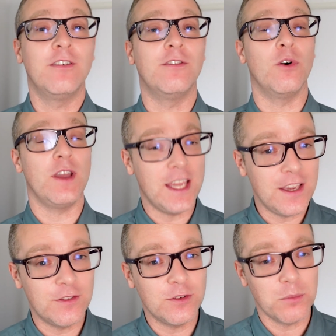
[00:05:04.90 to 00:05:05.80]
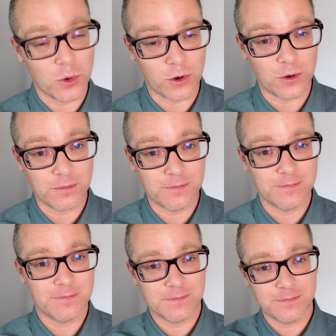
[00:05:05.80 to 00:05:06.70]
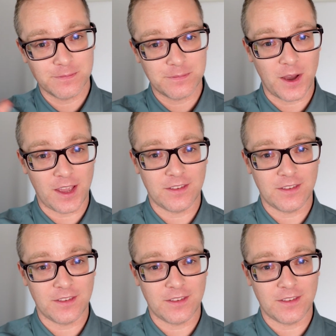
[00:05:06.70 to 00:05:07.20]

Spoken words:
for even more. Bye.